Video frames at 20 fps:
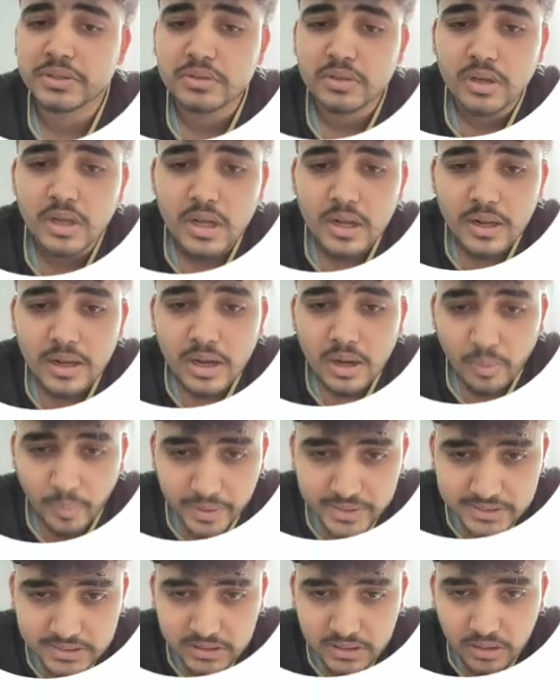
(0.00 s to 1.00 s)
So
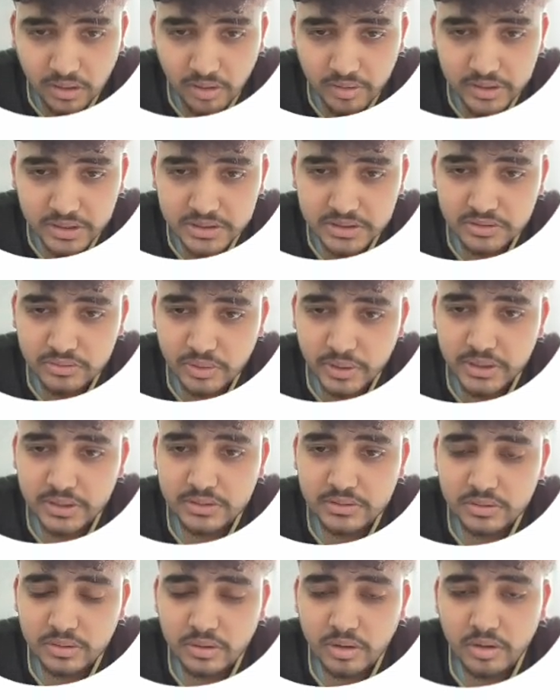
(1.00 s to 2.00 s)
what is the current strength?
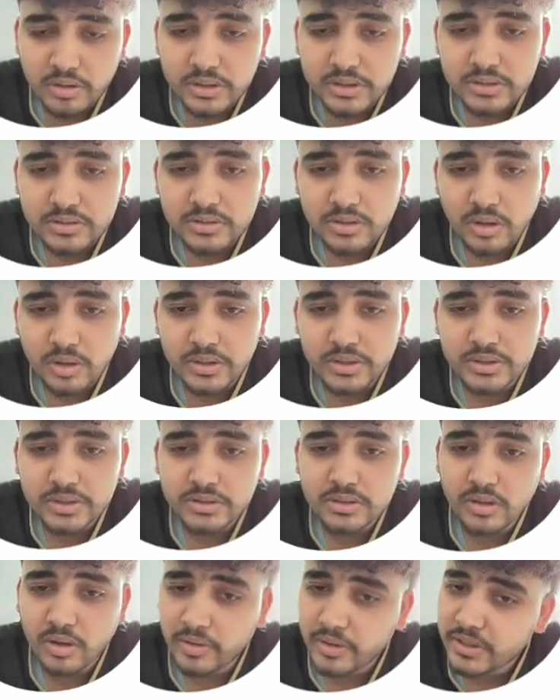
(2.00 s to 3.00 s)
So current
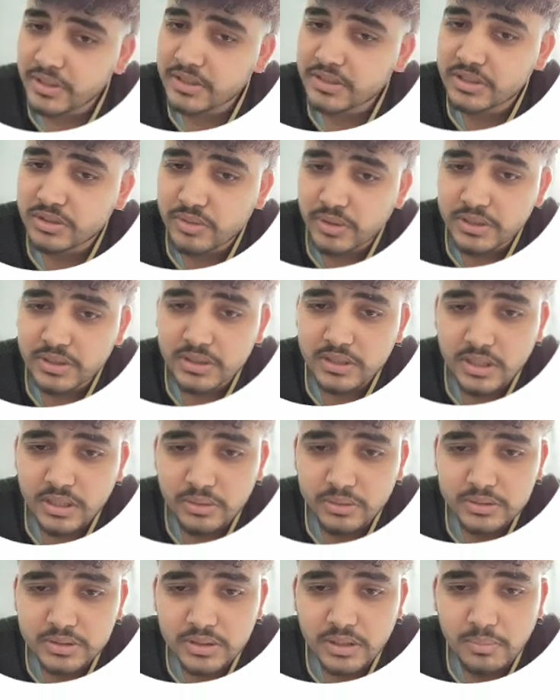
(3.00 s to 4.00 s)
strength
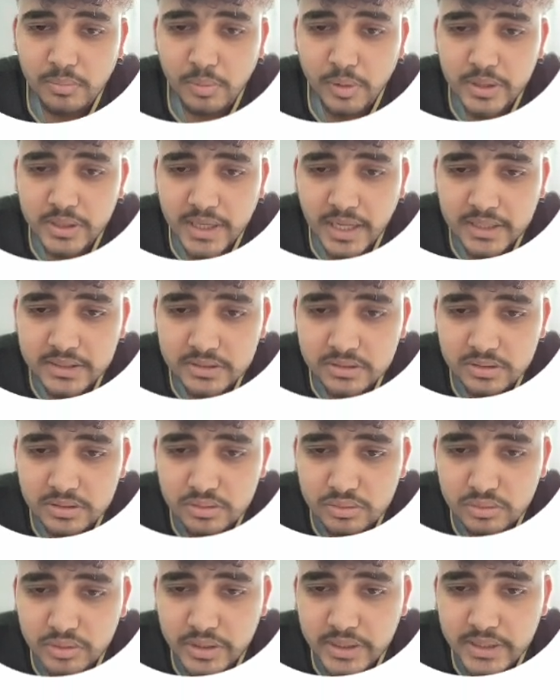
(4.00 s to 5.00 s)
includes the monetization
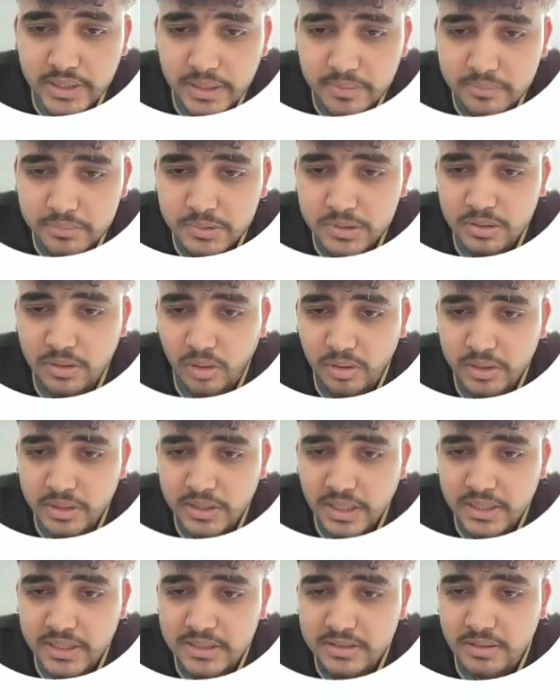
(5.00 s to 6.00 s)
through in-games content,
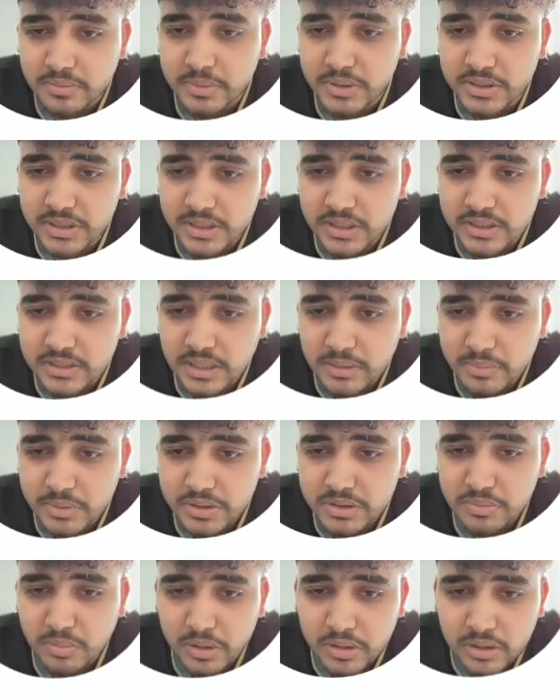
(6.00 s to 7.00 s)
that is the BCD
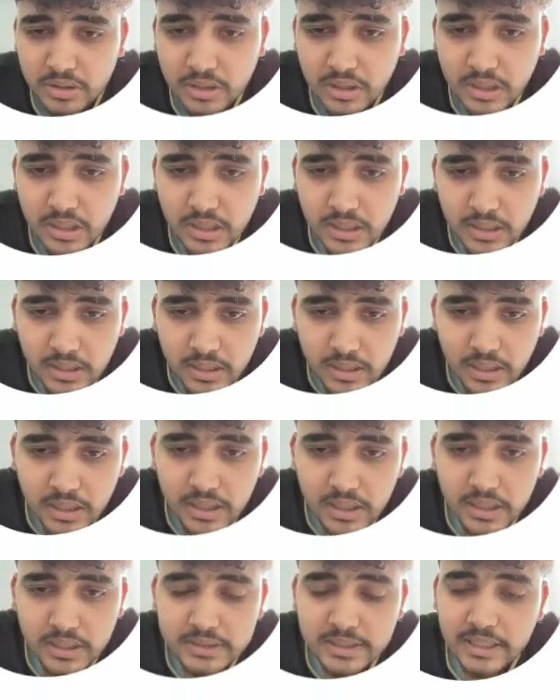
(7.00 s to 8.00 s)
Champions bundle,
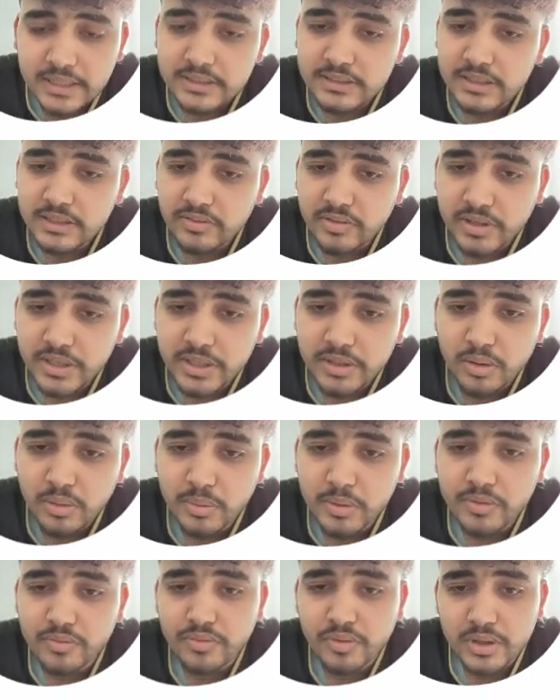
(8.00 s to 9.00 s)
that generated
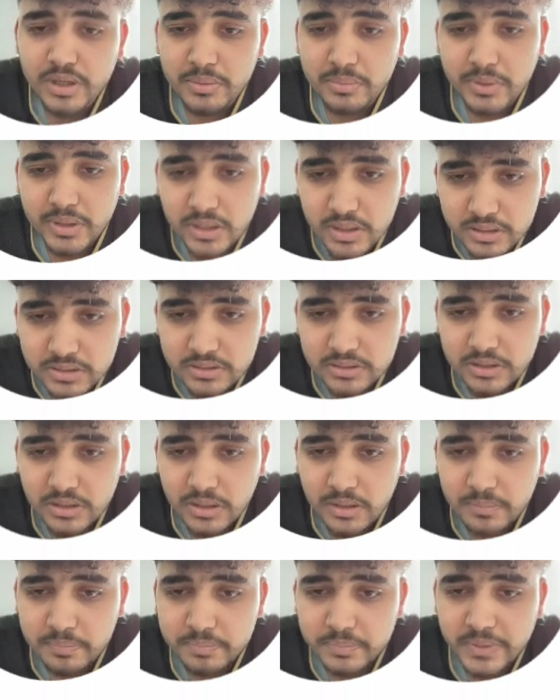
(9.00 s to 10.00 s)
over 40 millions
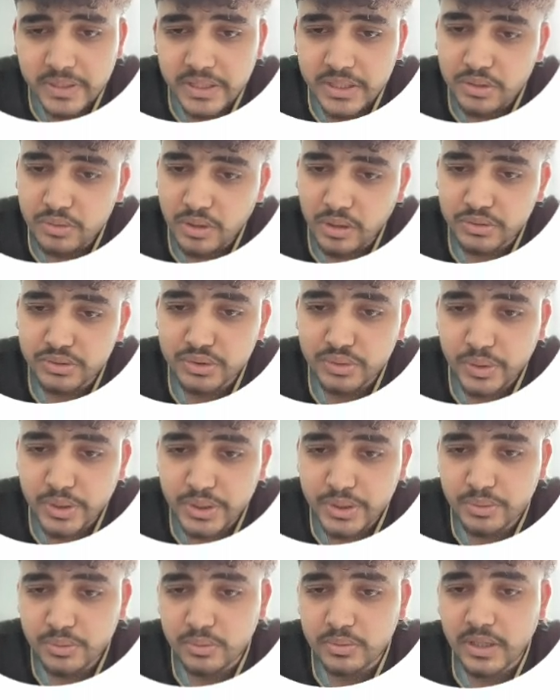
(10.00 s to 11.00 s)
in
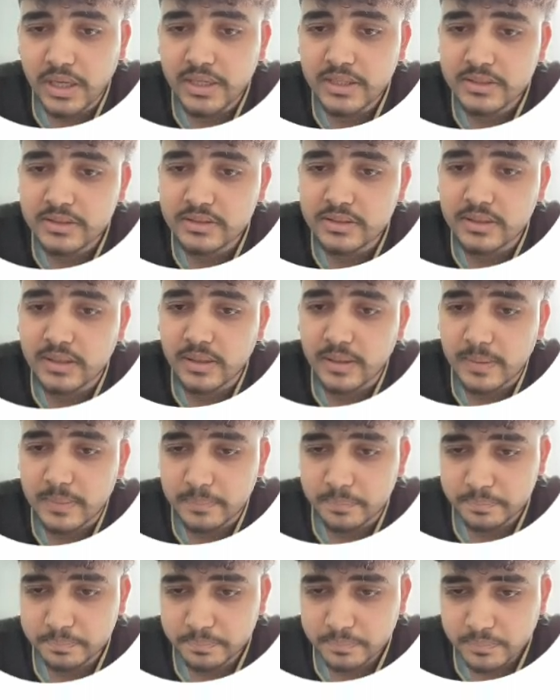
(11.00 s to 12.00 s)
2022, that is
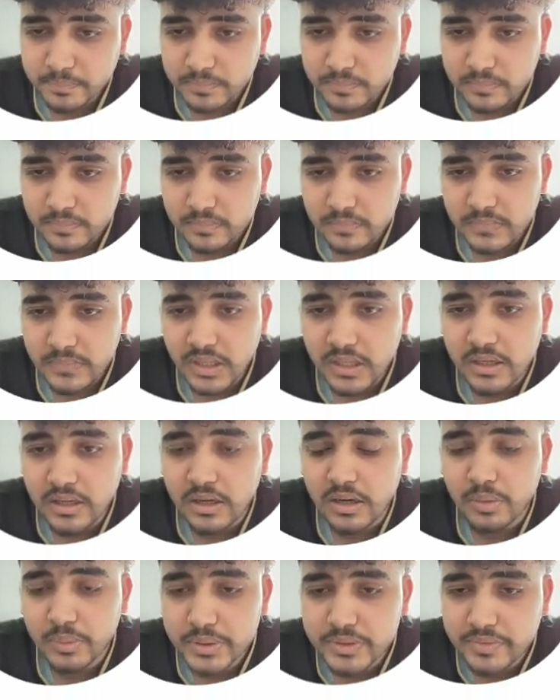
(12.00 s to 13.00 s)

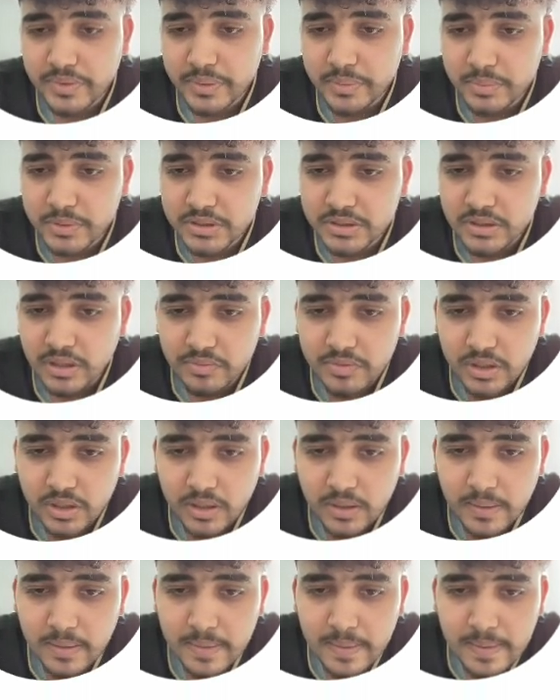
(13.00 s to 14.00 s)
with 50% of
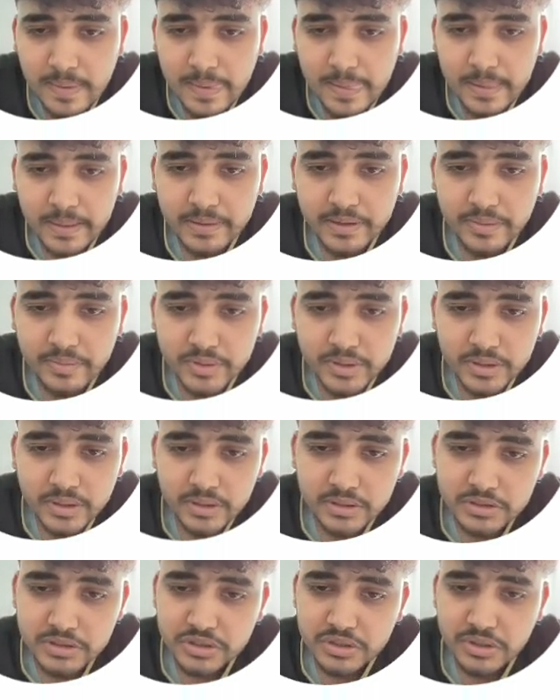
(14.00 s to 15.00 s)
the
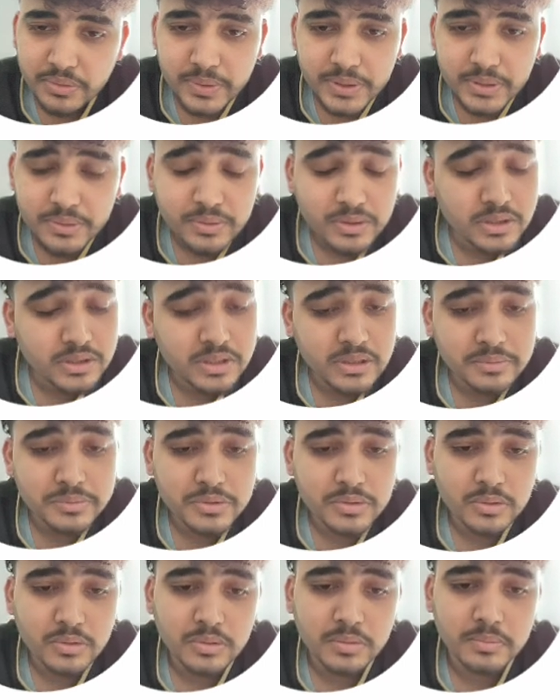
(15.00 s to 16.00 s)
revenue distributed to the team.
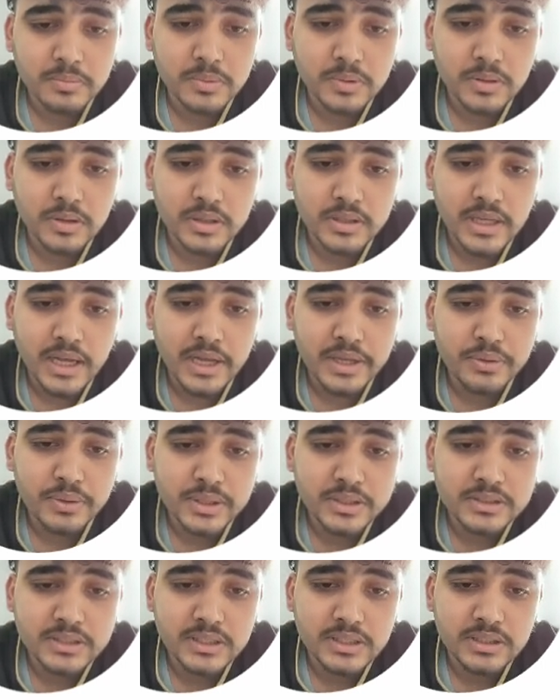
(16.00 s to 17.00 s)
So yeah, you
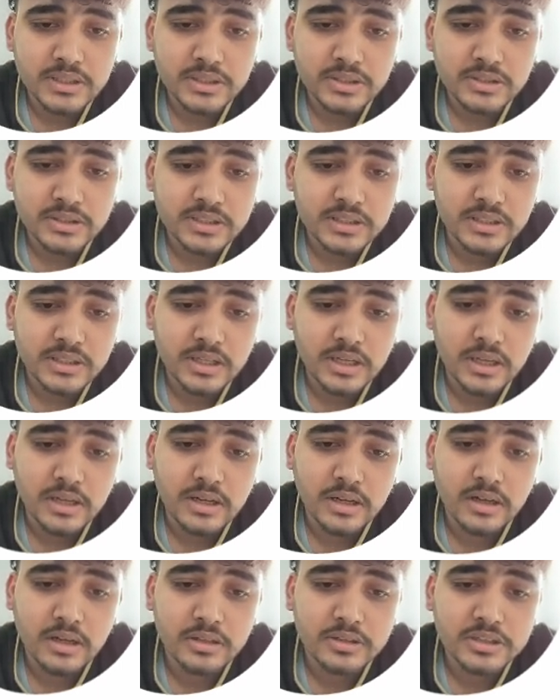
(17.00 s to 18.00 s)
can see this in
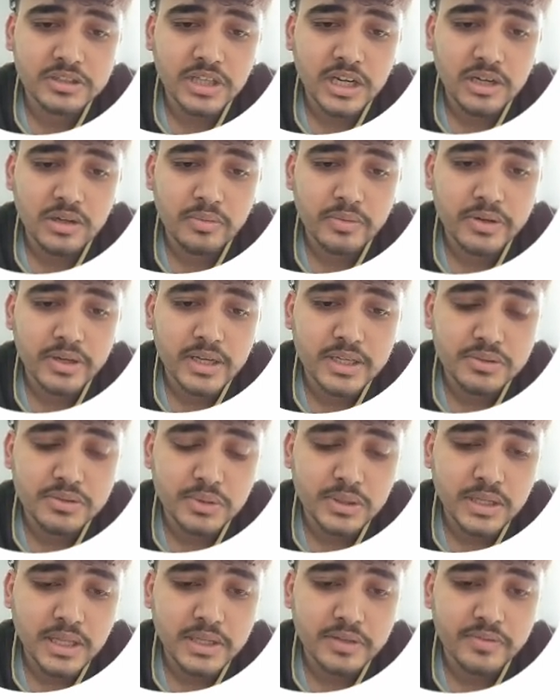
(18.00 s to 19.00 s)
the chart over here as well,
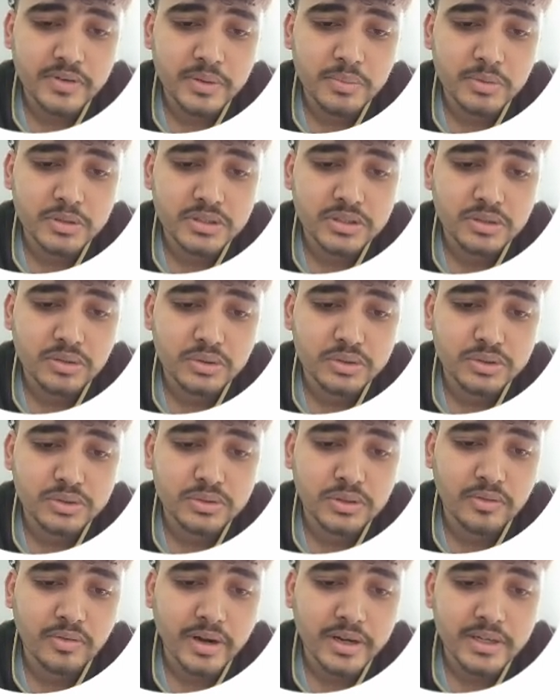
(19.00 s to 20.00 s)
like 50% goes to
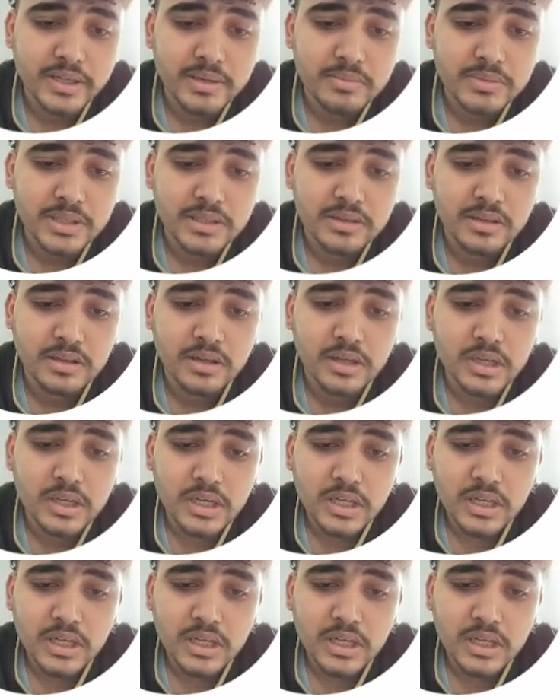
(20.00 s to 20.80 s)
the right games and the